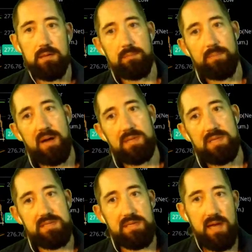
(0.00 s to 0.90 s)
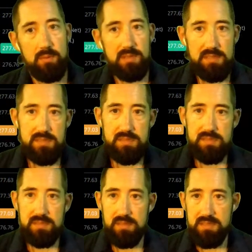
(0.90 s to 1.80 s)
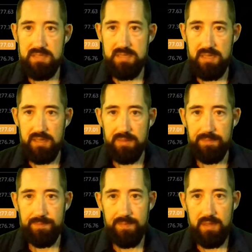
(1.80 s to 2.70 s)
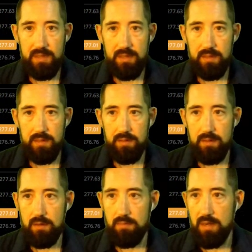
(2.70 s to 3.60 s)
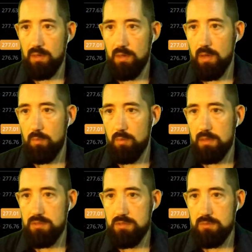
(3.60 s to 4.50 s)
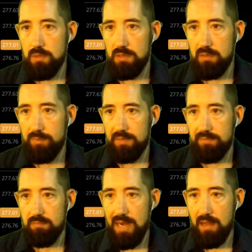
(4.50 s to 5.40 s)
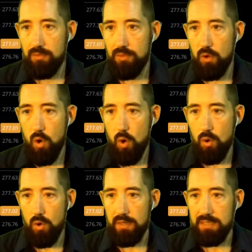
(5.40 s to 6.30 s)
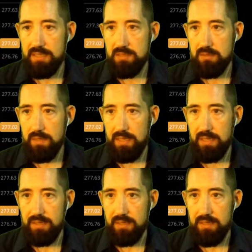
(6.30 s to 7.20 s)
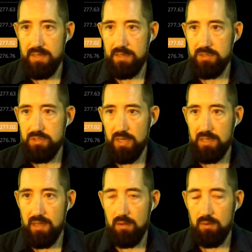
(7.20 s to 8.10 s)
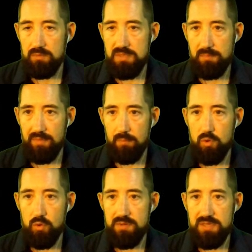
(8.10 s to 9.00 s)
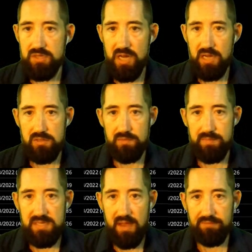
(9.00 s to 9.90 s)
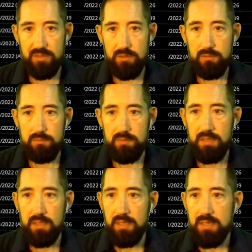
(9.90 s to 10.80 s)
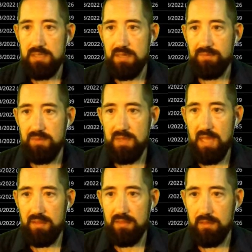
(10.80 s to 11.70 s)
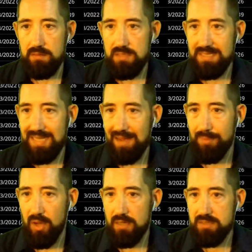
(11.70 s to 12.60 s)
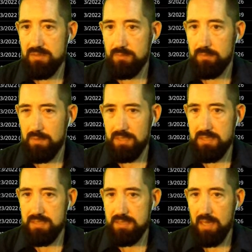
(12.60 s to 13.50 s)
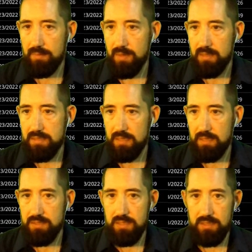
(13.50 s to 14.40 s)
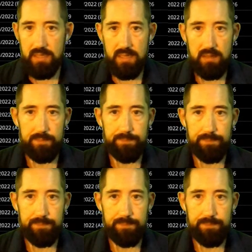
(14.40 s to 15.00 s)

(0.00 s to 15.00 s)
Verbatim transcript: Powerless and hourless. Let's see. All right, well, I want to do a little bit of around the horn. Let's go ahead and check out some of the movers and shakers from this afternoon. See if anything. Starbox. What is Starbox? I got to check that out.